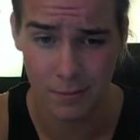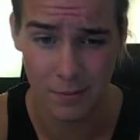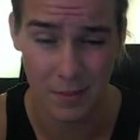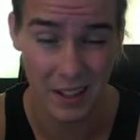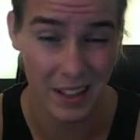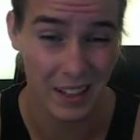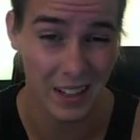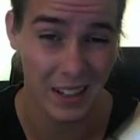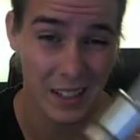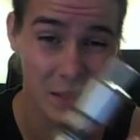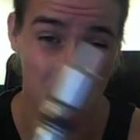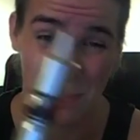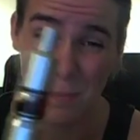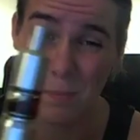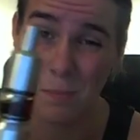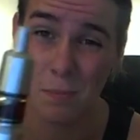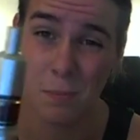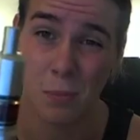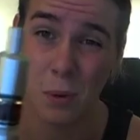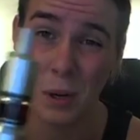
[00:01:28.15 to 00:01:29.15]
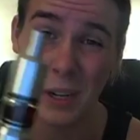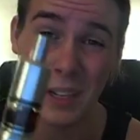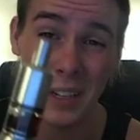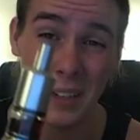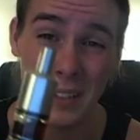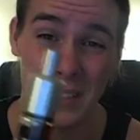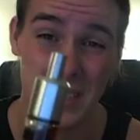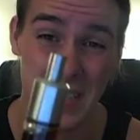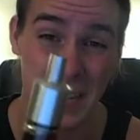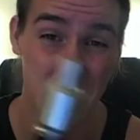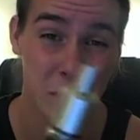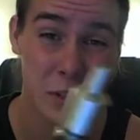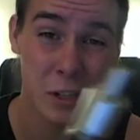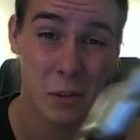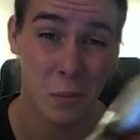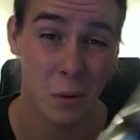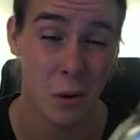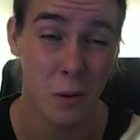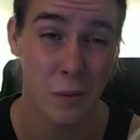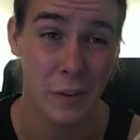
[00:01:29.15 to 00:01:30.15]
It's pretty damn
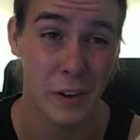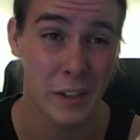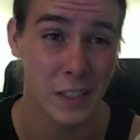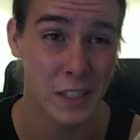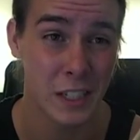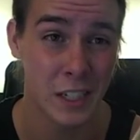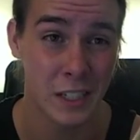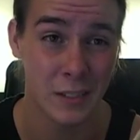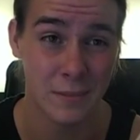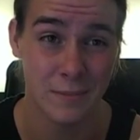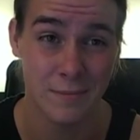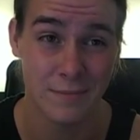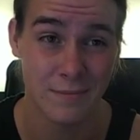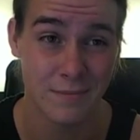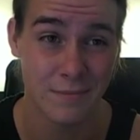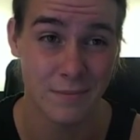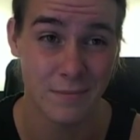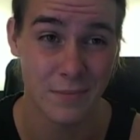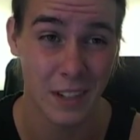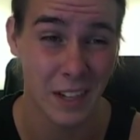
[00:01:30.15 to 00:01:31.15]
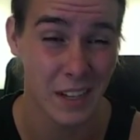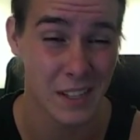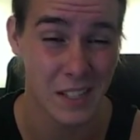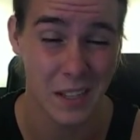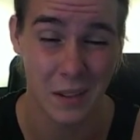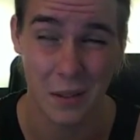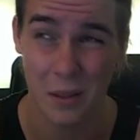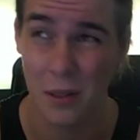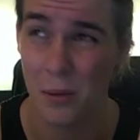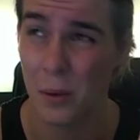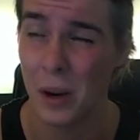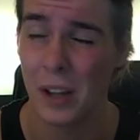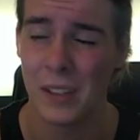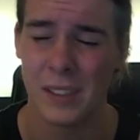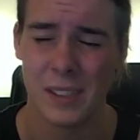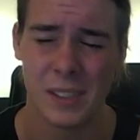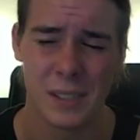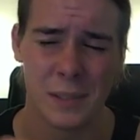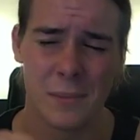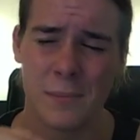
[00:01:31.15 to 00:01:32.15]
near perfect. Like I said,
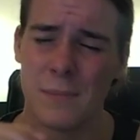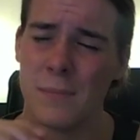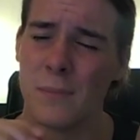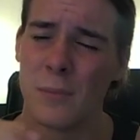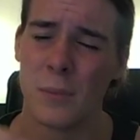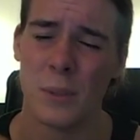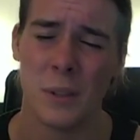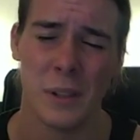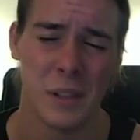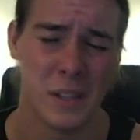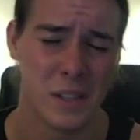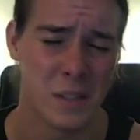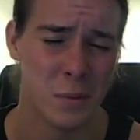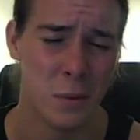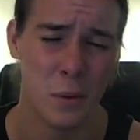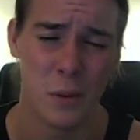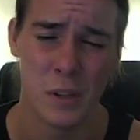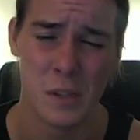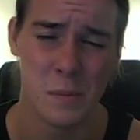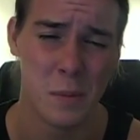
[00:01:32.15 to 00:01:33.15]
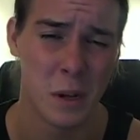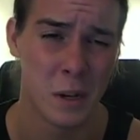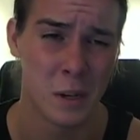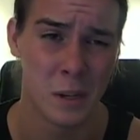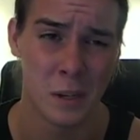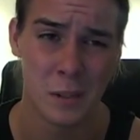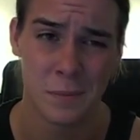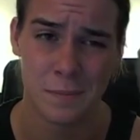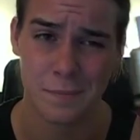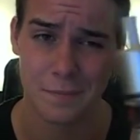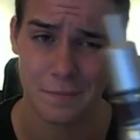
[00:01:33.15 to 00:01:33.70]
threads really smooth as butter.